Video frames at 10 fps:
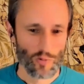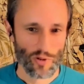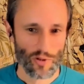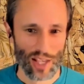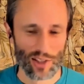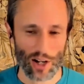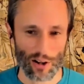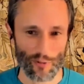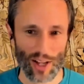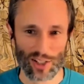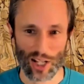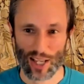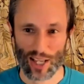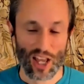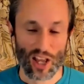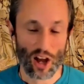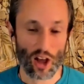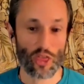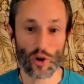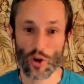things that are affecting like a
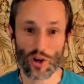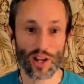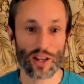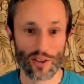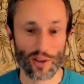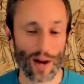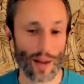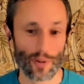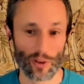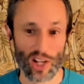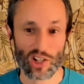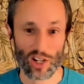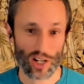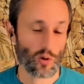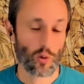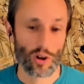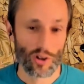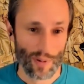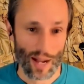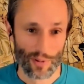third the population, a quarter of
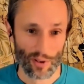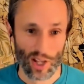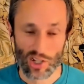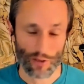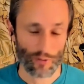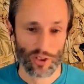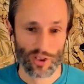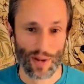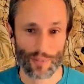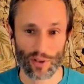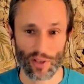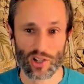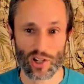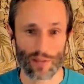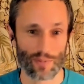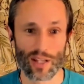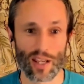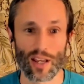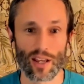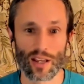the population, a fifth of the population. I mean,
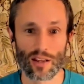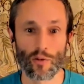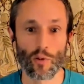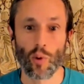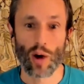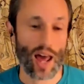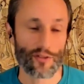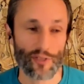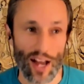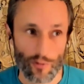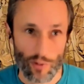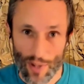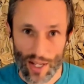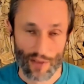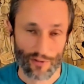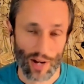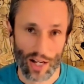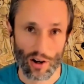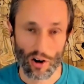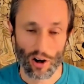one out of five women I've
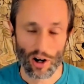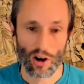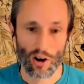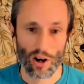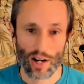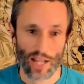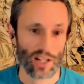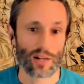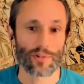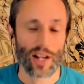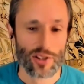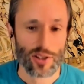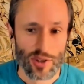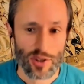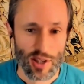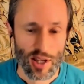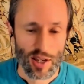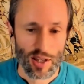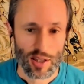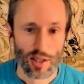read are on antidepressants.
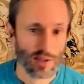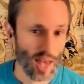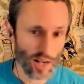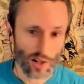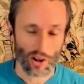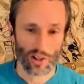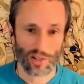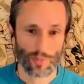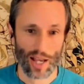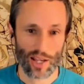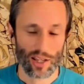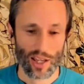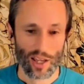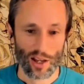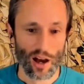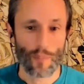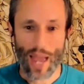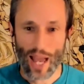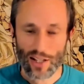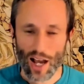Is that caused by a
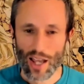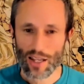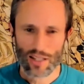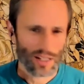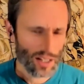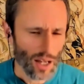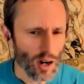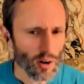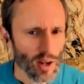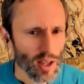bad guy? No.